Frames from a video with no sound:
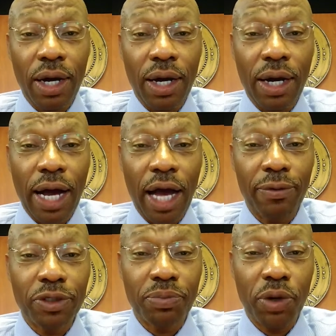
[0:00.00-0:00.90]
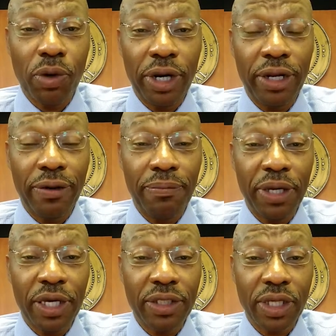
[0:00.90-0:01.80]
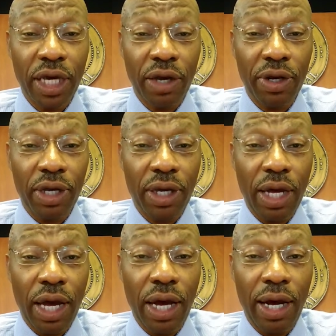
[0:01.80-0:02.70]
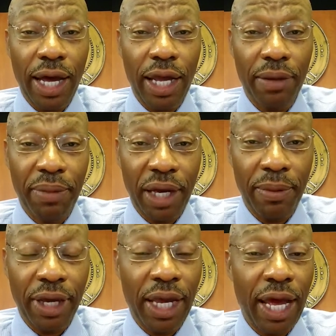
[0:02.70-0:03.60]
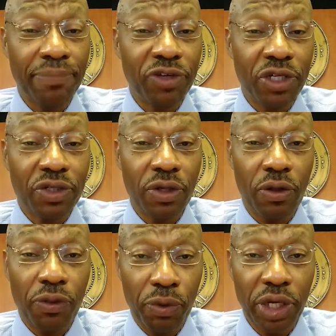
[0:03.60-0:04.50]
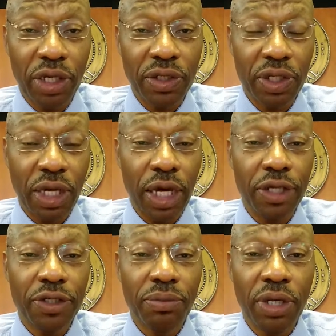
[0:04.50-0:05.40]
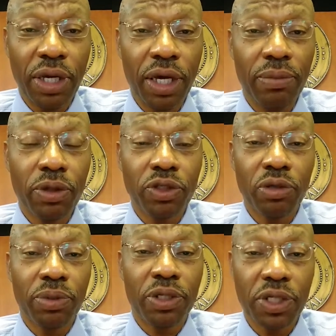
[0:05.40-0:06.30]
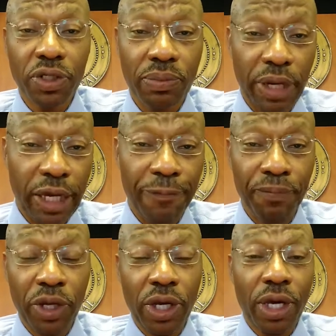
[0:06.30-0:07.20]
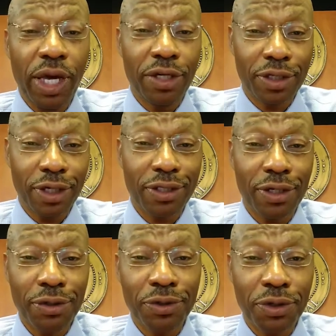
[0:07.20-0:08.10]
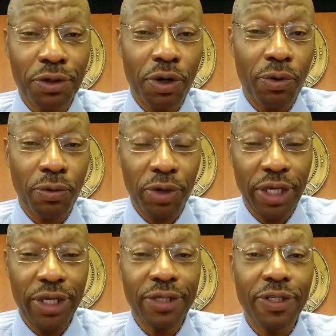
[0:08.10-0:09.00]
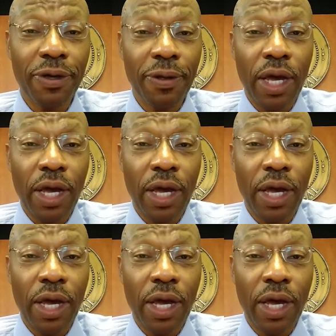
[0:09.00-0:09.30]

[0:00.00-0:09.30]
I was born in Pickens County, Alabama, and I'm just thrilled today to be able to participate in Tuscaloosa Reads.